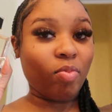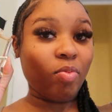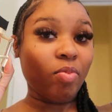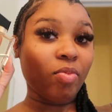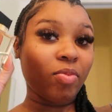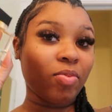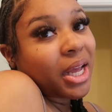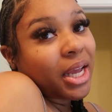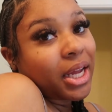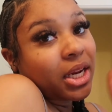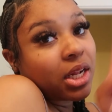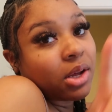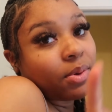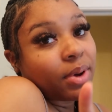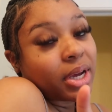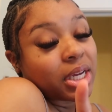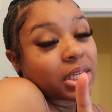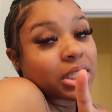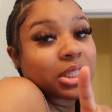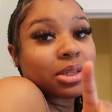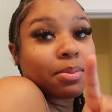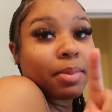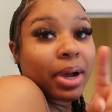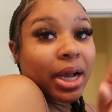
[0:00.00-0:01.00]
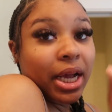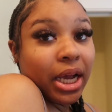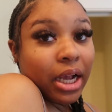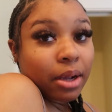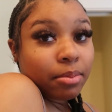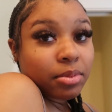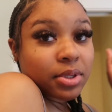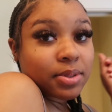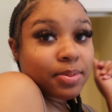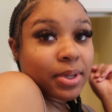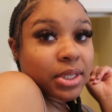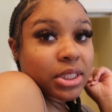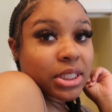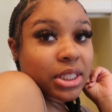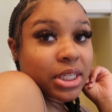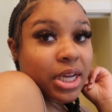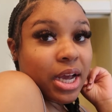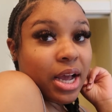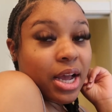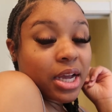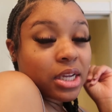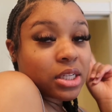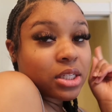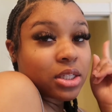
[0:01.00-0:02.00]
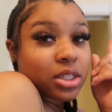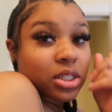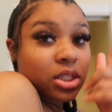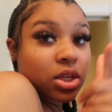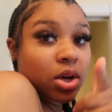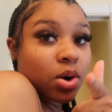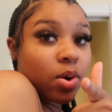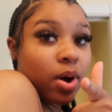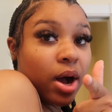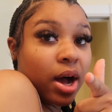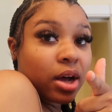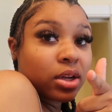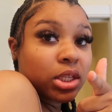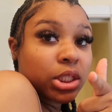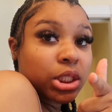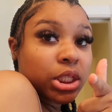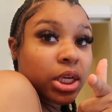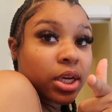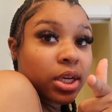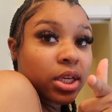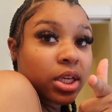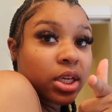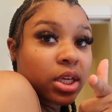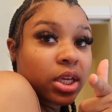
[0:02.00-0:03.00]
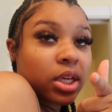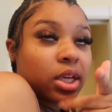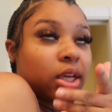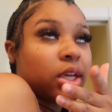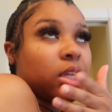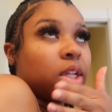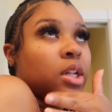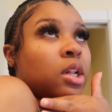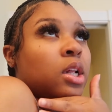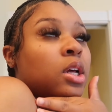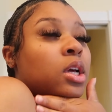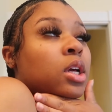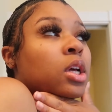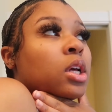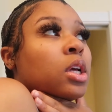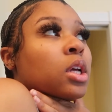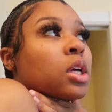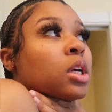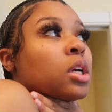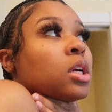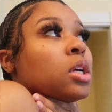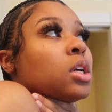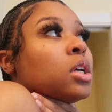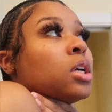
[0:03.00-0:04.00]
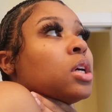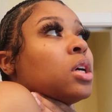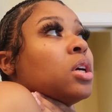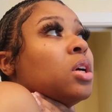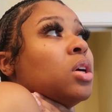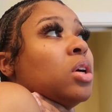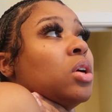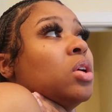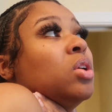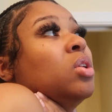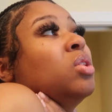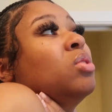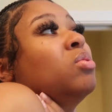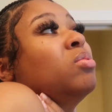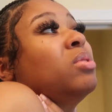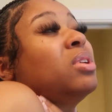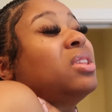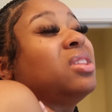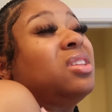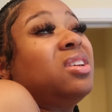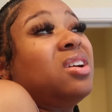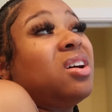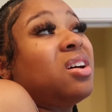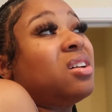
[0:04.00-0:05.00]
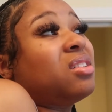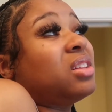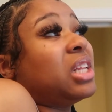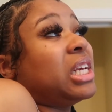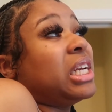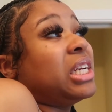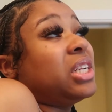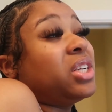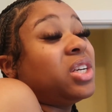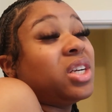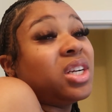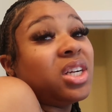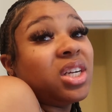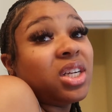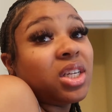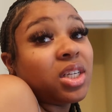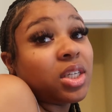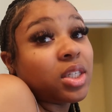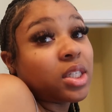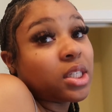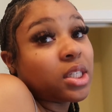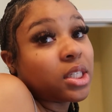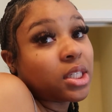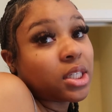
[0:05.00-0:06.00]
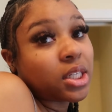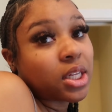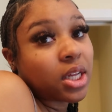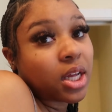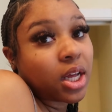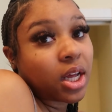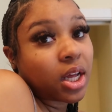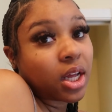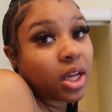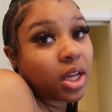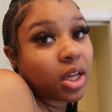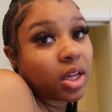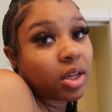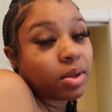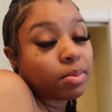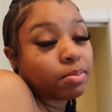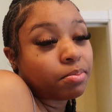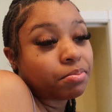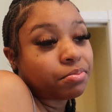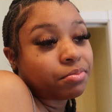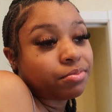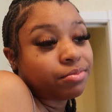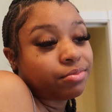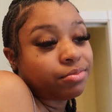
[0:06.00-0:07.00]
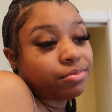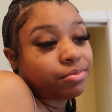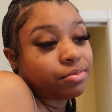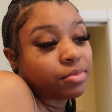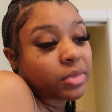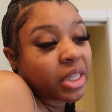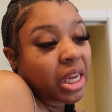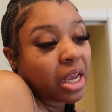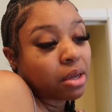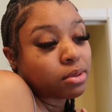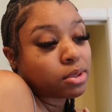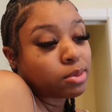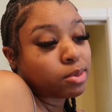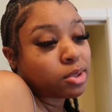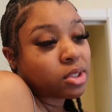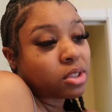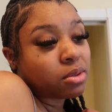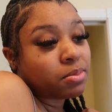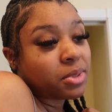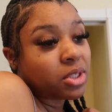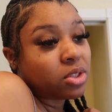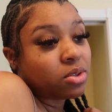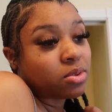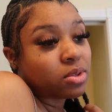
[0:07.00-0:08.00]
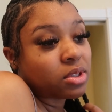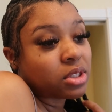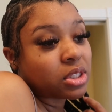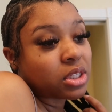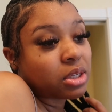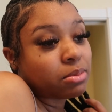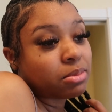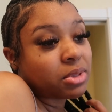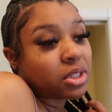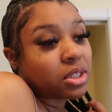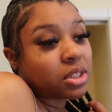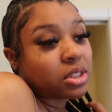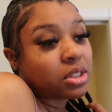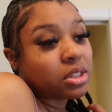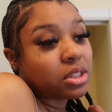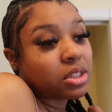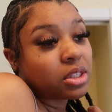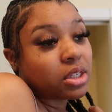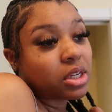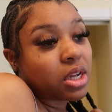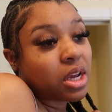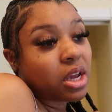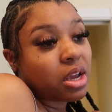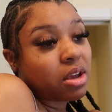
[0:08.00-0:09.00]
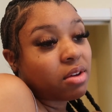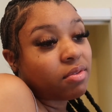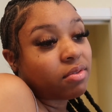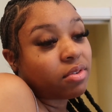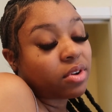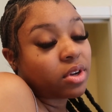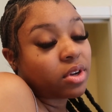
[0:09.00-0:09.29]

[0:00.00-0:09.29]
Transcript: But anyways, my camera's about to die, so I'll check in with y'all later. I'm supposed to be doing something today for